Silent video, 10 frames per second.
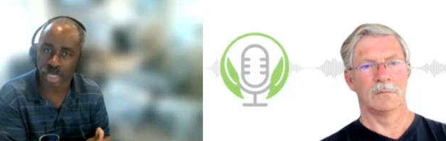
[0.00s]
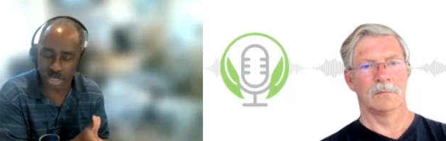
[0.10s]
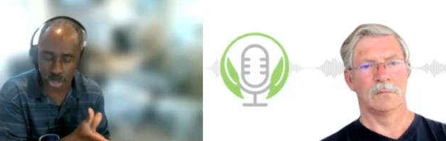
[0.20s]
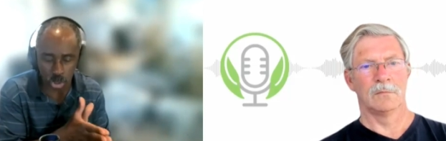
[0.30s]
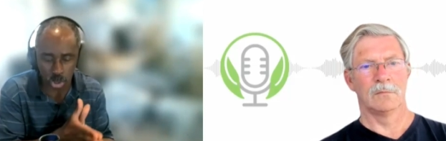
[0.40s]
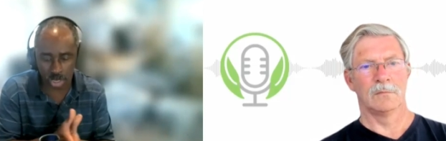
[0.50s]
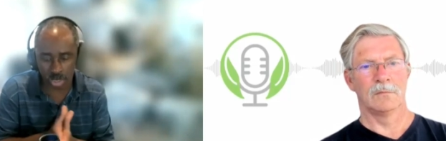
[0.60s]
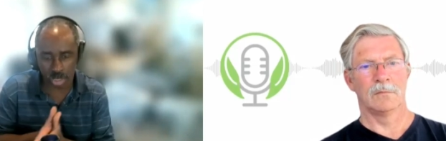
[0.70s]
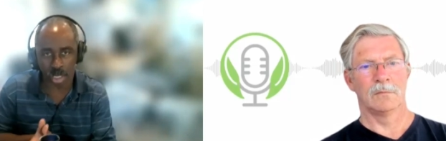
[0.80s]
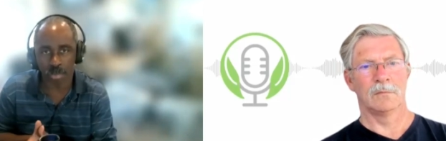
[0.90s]
Speaker 1: Let's look look at
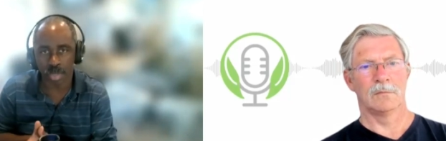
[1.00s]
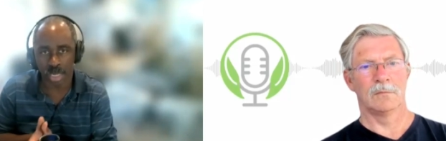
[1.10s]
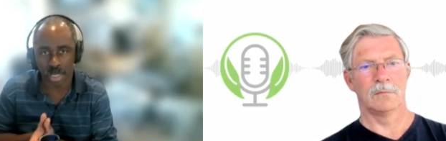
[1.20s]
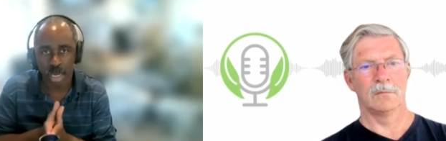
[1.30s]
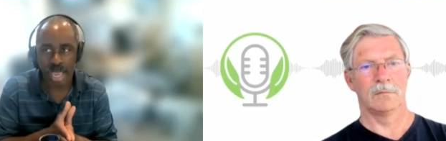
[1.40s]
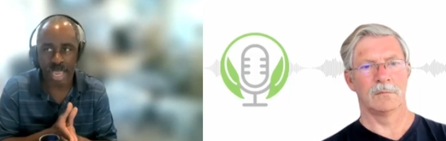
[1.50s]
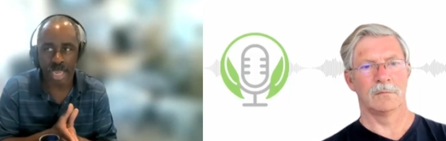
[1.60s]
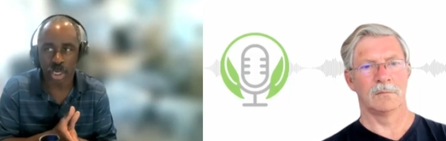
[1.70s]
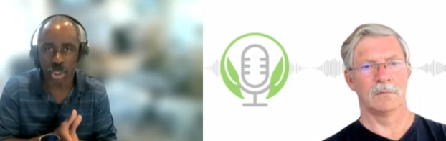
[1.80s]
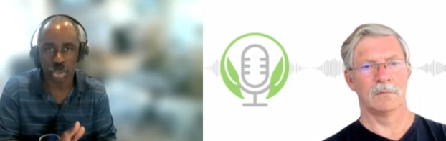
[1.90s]
them and and
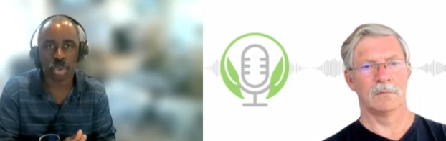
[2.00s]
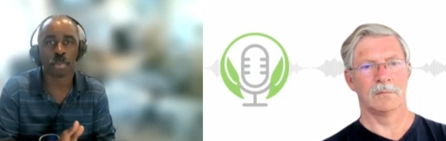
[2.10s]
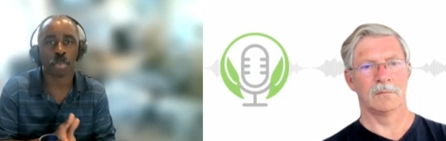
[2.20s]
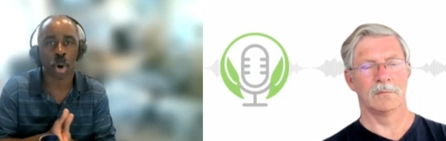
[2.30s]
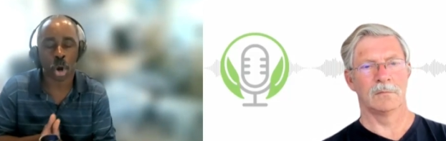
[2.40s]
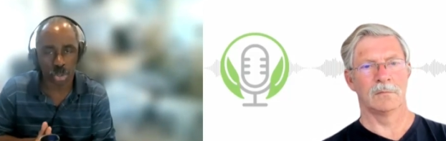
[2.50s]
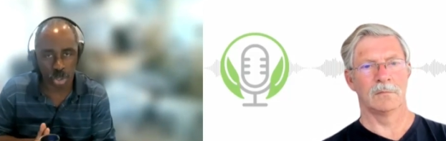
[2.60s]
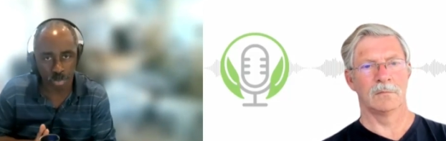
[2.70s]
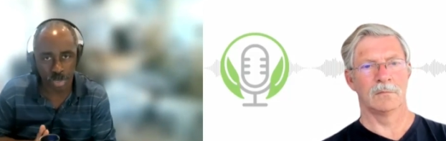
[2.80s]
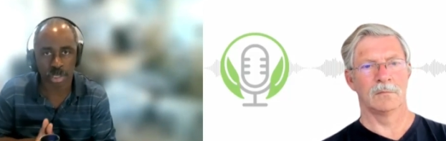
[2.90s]
because you can borrow their
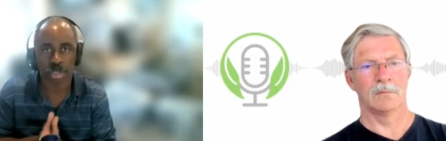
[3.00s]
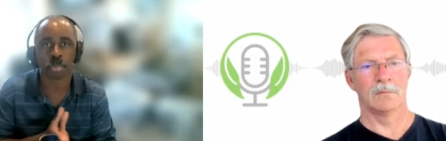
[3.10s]
business